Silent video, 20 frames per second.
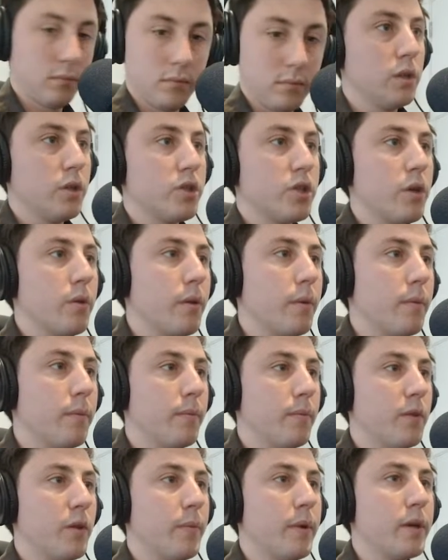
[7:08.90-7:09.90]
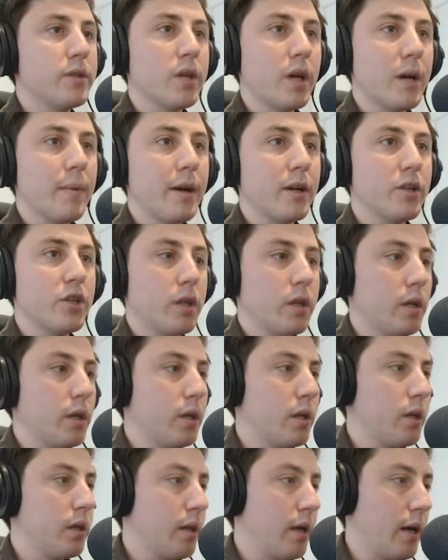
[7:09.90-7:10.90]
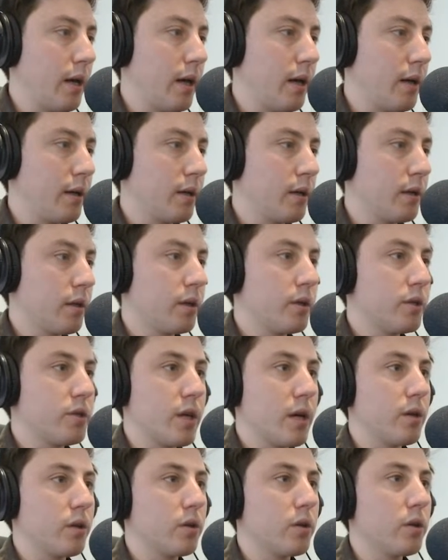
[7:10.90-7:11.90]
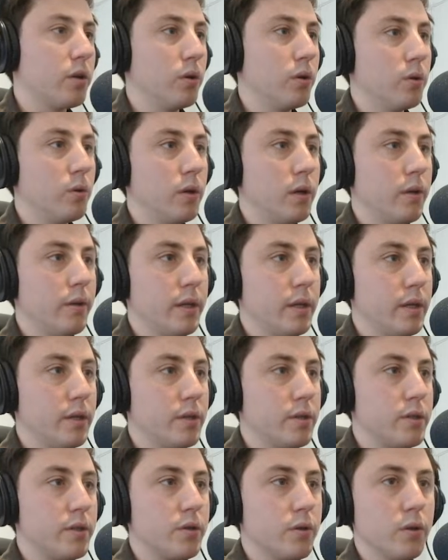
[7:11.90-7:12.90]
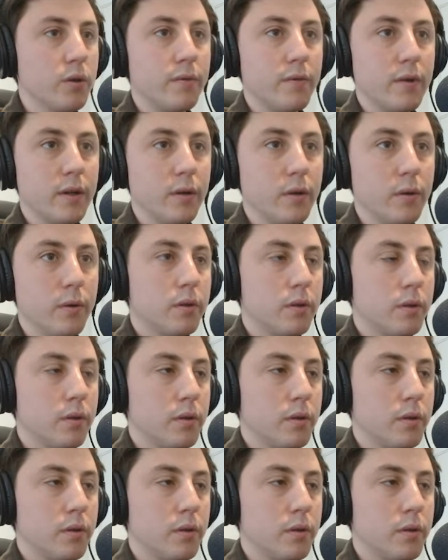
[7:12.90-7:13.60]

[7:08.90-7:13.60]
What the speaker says: So the bits that I'm actually thinking there could sound cool are these sort of little,